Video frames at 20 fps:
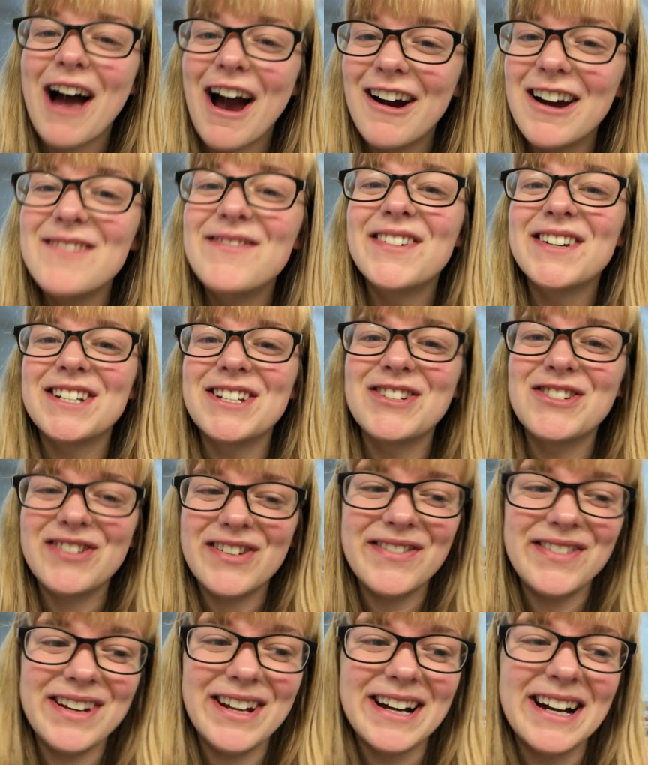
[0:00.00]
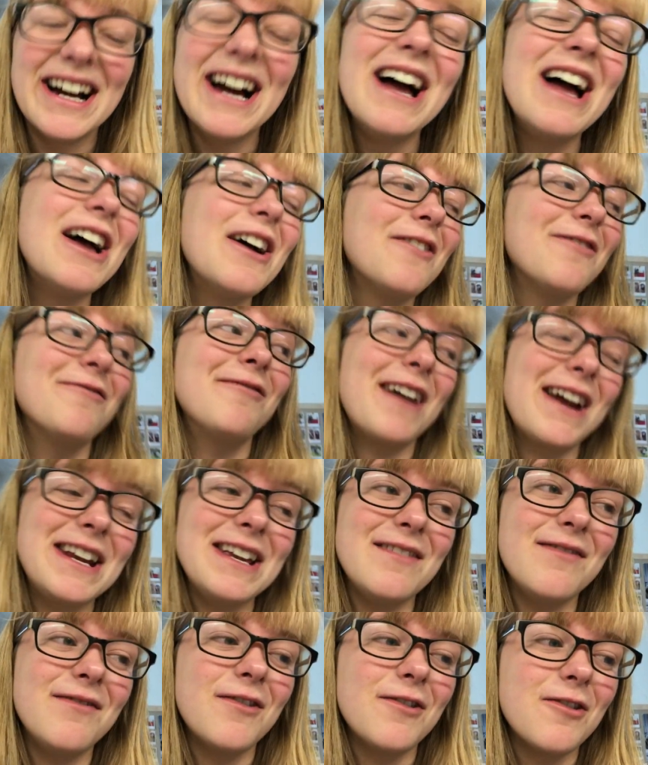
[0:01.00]
Harry Potter trivia
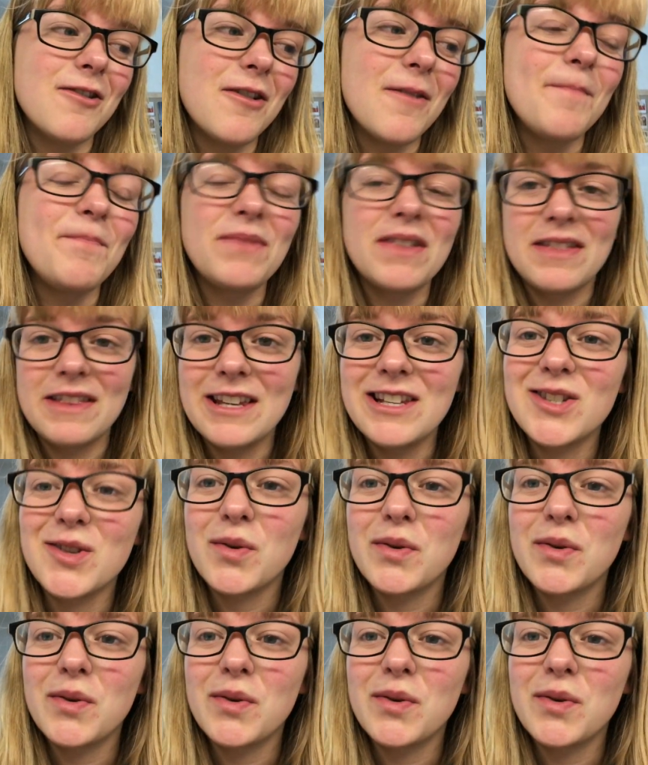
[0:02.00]
ready for this